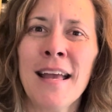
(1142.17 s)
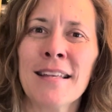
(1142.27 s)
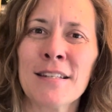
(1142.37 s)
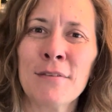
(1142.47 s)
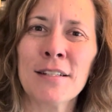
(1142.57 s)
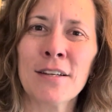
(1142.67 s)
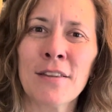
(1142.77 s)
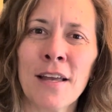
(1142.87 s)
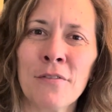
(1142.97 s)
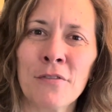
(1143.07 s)
So
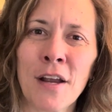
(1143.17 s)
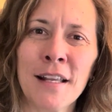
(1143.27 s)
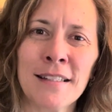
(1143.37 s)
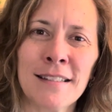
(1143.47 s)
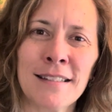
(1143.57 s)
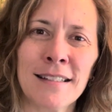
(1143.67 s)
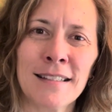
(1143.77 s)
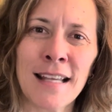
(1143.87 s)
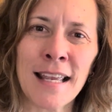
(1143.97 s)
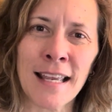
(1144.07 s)
until then, friends,
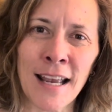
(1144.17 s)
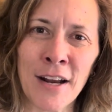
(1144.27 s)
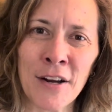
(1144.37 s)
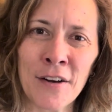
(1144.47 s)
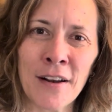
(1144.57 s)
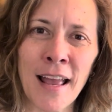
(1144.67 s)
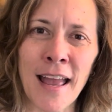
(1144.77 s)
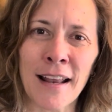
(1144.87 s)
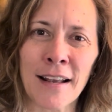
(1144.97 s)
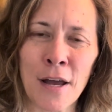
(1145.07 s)
take care
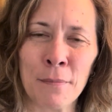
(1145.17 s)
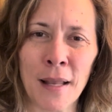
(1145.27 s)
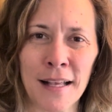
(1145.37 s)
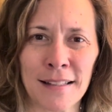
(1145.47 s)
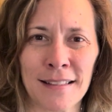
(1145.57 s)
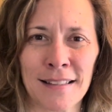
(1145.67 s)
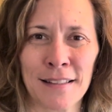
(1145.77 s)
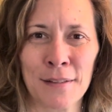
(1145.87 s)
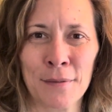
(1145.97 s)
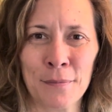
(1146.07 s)
and God bless.
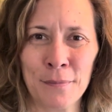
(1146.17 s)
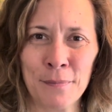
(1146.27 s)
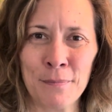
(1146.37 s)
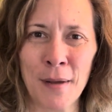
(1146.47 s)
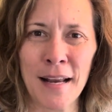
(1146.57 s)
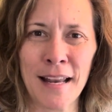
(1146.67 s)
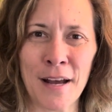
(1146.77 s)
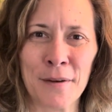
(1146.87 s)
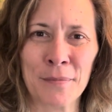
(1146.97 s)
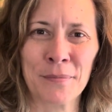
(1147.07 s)
Bye now.